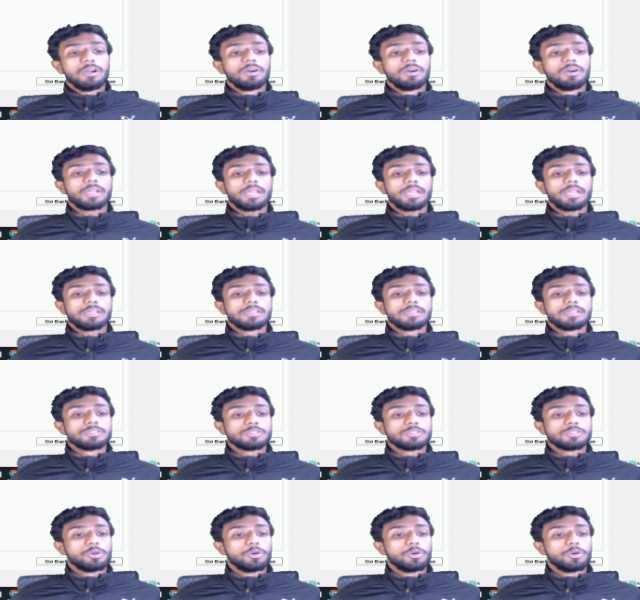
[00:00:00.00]
okay
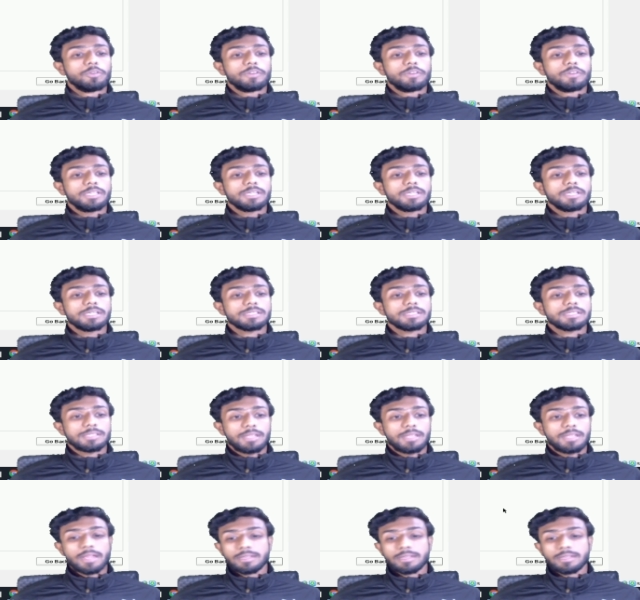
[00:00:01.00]
so over here
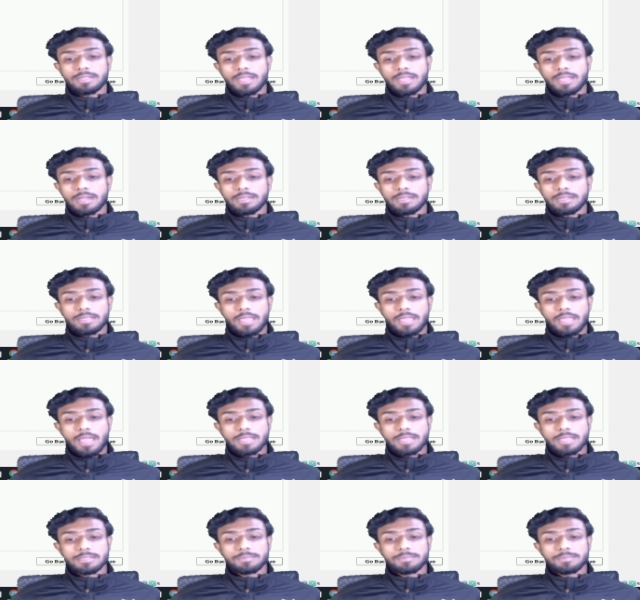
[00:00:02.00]
select yeah
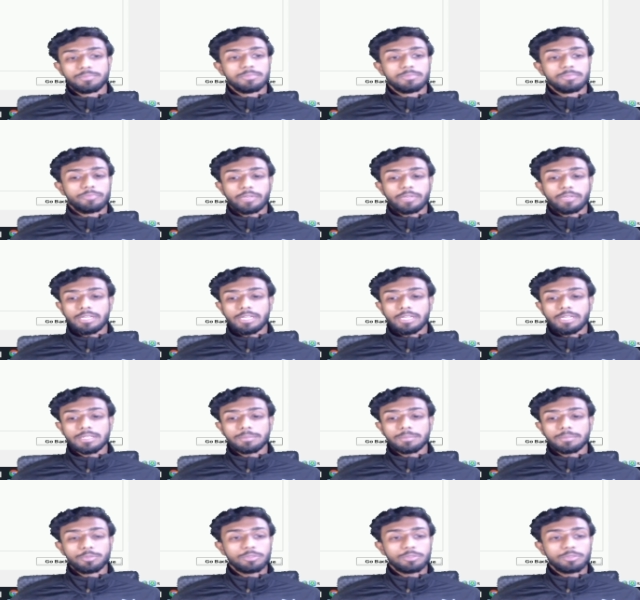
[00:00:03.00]
yes we need
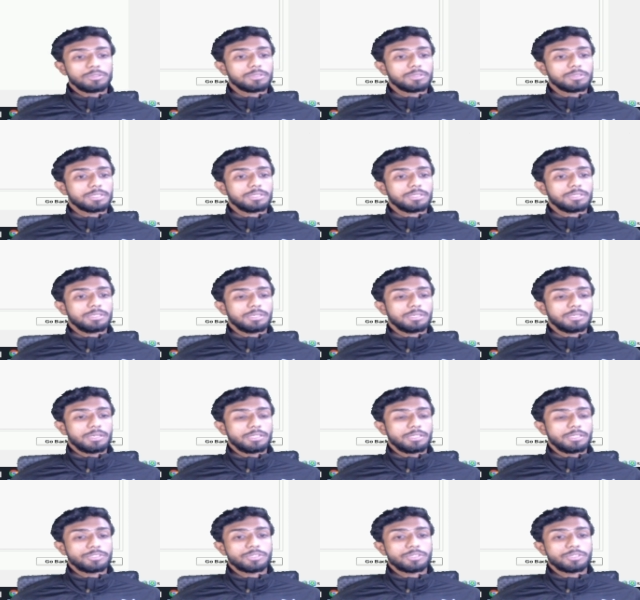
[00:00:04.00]
the bootloader
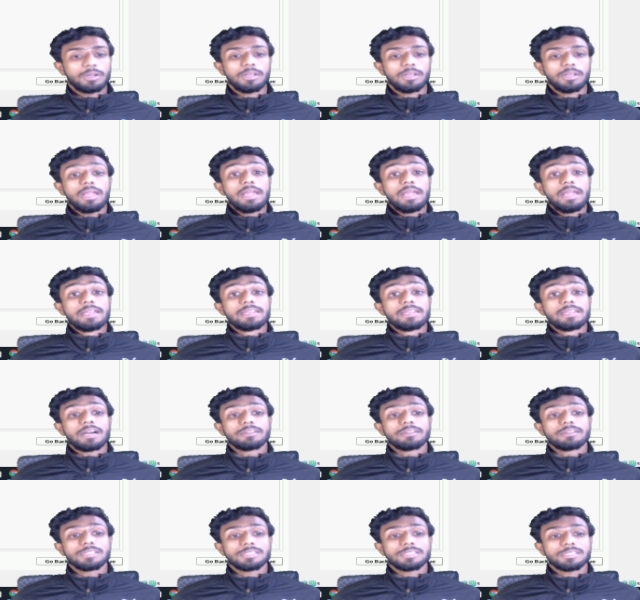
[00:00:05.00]
install
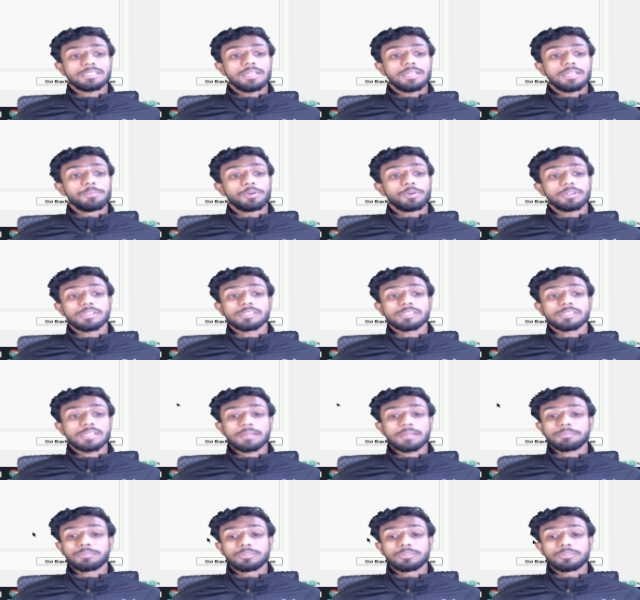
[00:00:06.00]
now this is the important
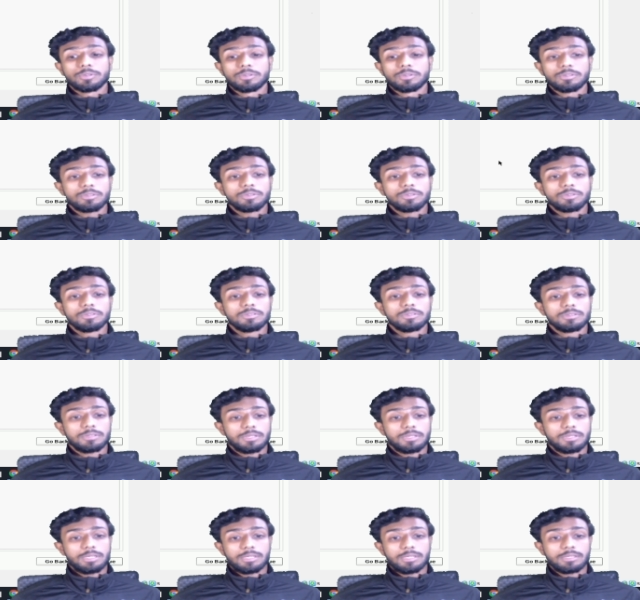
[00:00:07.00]
step don't go
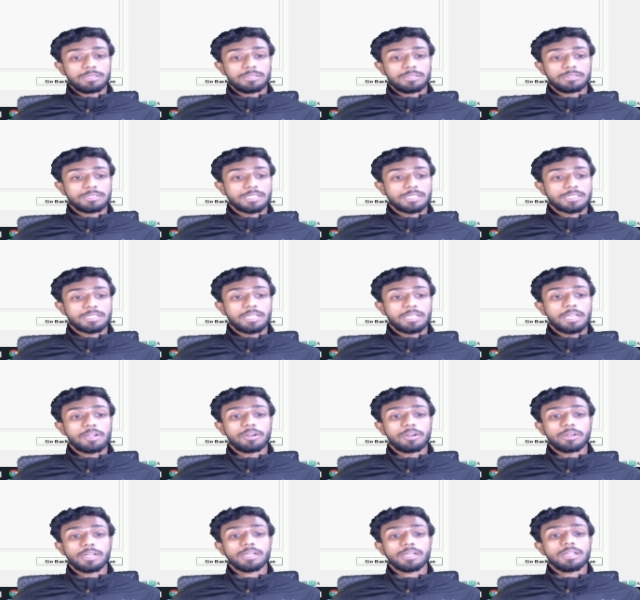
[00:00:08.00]
uh, just click
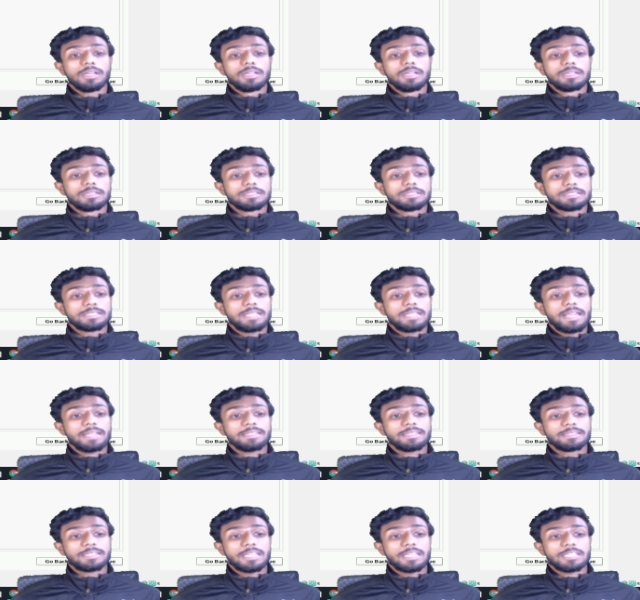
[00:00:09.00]
on it
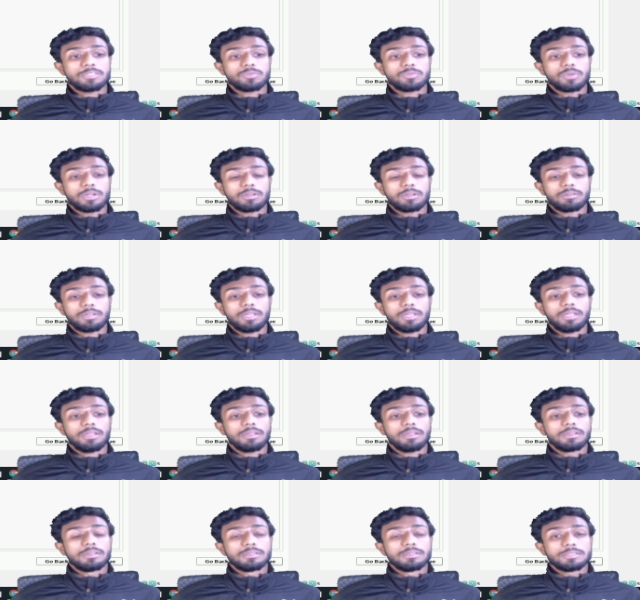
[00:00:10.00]
select this one okay
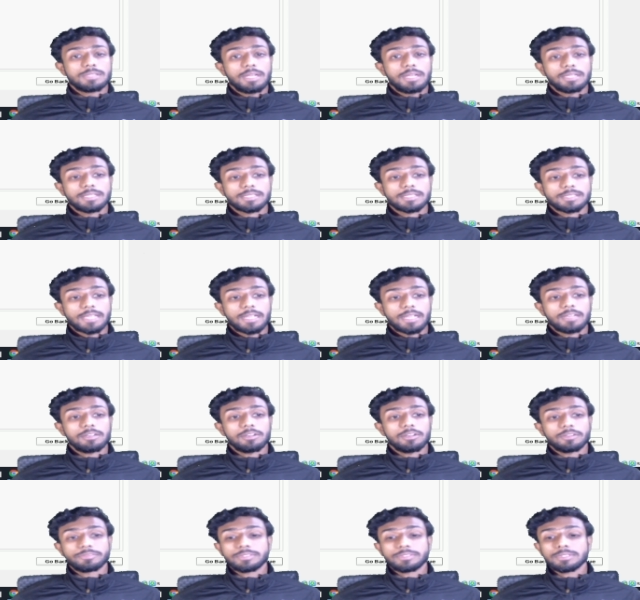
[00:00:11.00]
select the second
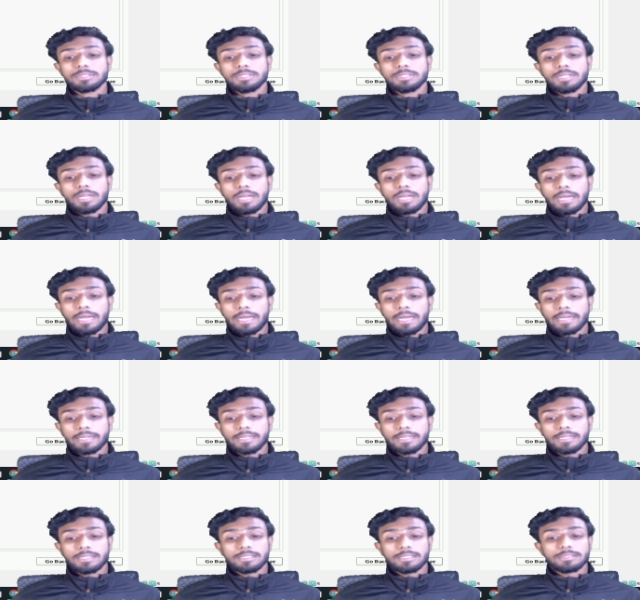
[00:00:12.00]
option and
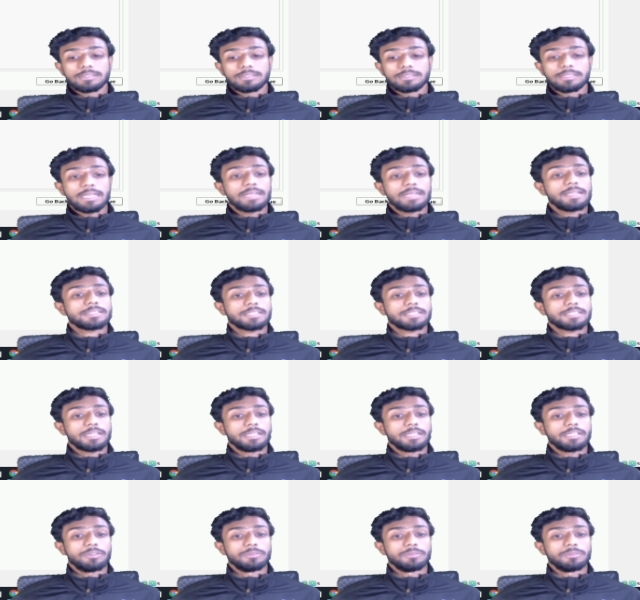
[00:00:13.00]
uh, then let's
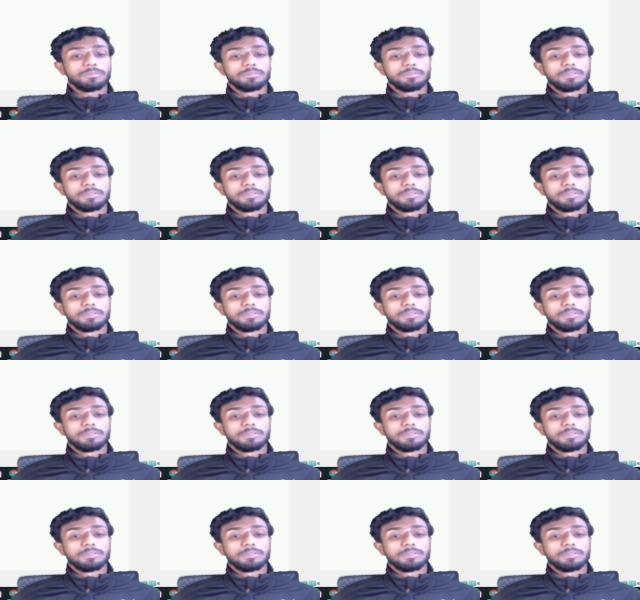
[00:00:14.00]
continue